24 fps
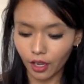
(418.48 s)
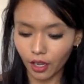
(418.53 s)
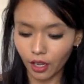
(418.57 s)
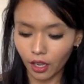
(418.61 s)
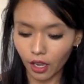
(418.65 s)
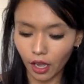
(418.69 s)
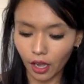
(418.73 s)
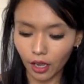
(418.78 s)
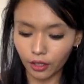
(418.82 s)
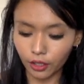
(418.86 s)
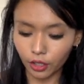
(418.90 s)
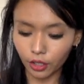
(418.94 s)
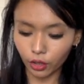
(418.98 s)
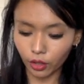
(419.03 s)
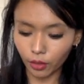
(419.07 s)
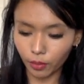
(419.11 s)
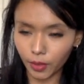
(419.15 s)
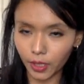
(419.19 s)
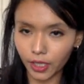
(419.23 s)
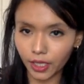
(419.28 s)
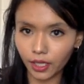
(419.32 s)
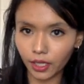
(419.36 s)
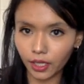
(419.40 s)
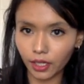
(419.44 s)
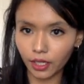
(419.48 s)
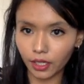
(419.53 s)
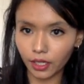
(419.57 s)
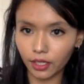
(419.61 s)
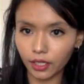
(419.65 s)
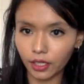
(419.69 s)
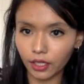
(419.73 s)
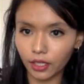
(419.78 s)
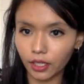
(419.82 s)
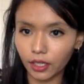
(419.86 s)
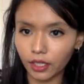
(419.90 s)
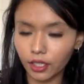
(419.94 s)
Uh, so the basic
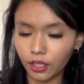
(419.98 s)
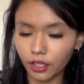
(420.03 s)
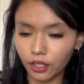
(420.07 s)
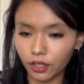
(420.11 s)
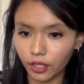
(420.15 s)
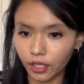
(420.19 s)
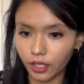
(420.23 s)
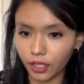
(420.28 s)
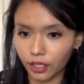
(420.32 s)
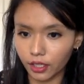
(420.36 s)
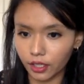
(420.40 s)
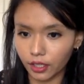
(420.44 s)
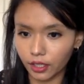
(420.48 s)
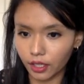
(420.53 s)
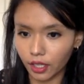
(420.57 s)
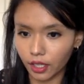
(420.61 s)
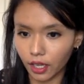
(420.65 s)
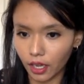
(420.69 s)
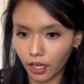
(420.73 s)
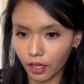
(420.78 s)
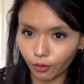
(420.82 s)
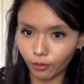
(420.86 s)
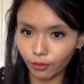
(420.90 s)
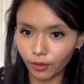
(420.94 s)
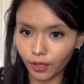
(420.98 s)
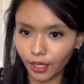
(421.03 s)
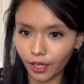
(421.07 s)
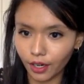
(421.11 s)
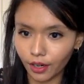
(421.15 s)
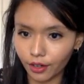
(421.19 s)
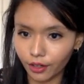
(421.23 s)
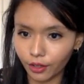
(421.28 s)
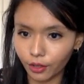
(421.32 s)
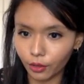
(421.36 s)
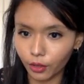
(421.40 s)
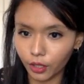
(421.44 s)
idea here is that we
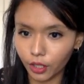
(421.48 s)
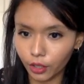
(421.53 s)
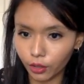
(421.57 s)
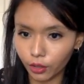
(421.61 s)
are going to